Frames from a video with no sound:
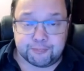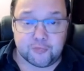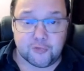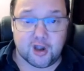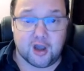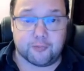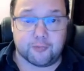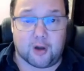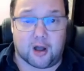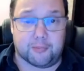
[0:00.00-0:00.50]

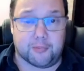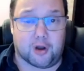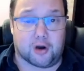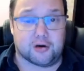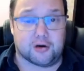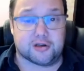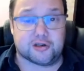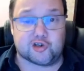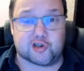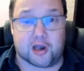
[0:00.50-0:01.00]
of what
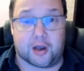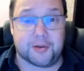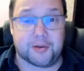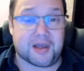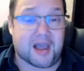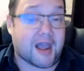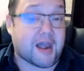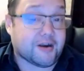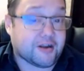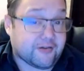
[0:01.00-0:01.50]
is
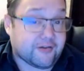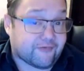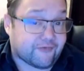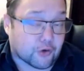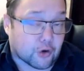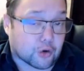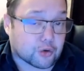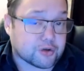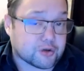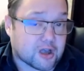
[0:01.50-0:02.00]
showing. Any
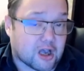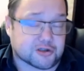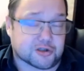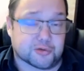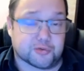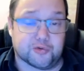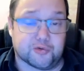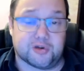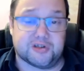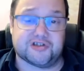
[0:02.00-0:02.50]

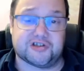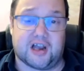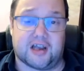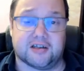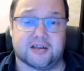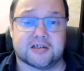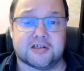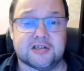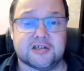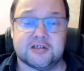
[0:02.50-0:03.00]
forecast, as we
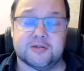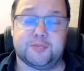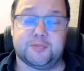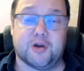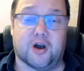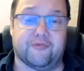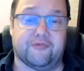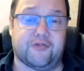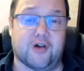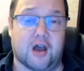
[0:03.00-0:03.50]
say,
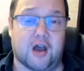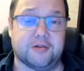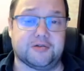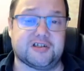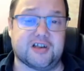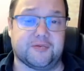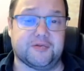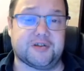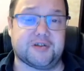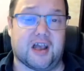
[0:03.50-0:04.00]
beyond five to
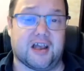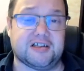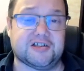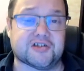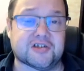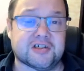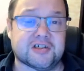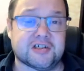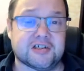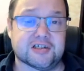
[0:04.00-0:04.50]
seven
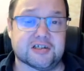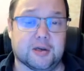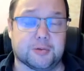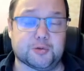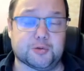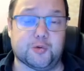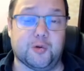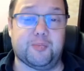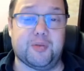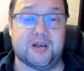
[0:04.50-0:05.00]
days,
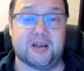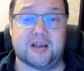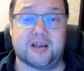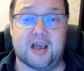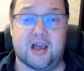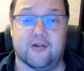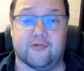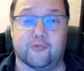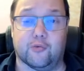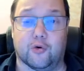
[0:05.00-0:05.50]
comes with big
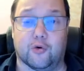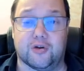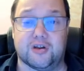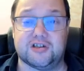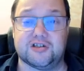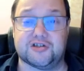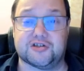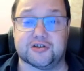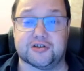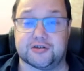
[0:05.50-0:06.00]
health
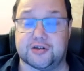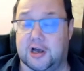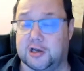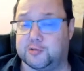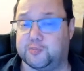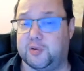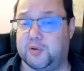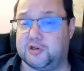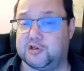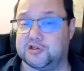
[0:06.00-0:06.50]
warnings and
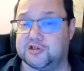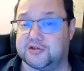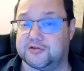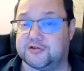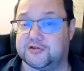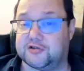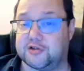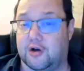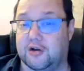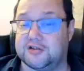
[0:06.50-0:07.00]
large pictures
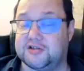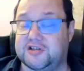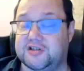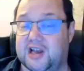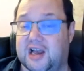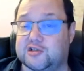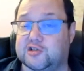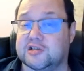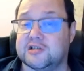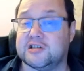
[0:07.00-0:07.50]
of salt
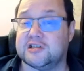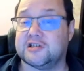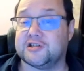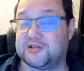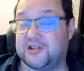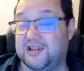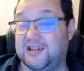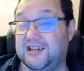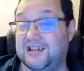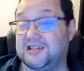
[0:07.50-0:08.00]
attached.
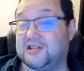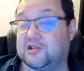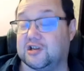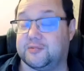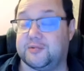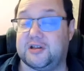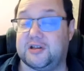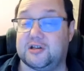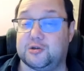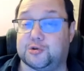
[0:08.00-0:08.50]
So it is
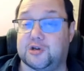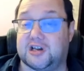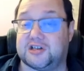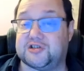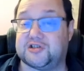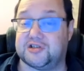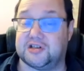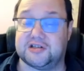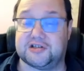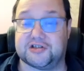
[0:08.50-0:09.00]
going to be
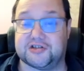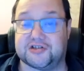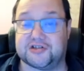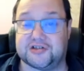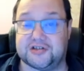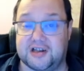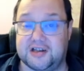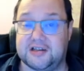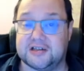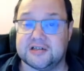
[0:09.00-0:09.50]
interesting to
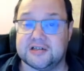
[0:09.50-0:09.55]
see,